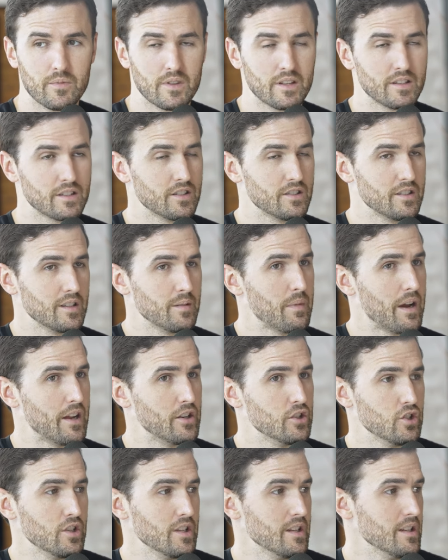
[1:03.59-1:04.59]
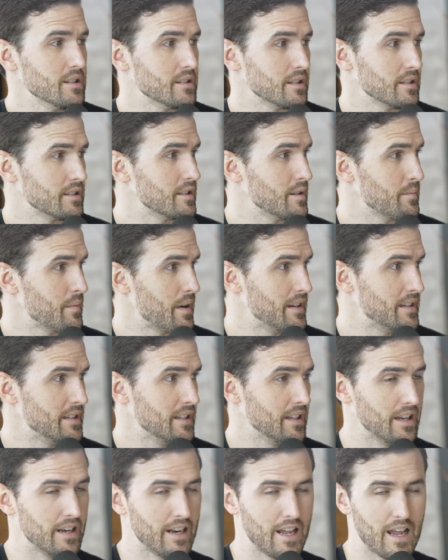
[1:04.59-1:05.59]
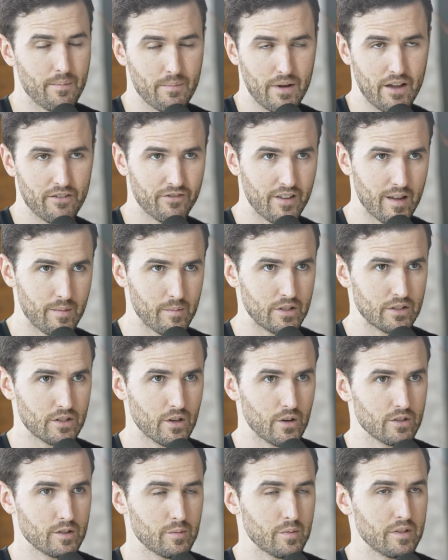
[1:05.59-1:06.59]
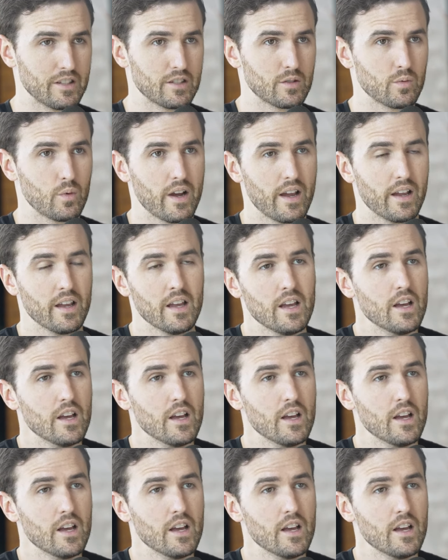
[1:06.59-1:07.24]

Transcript: This is in my genes. This is in my DNA. My family's always been this way.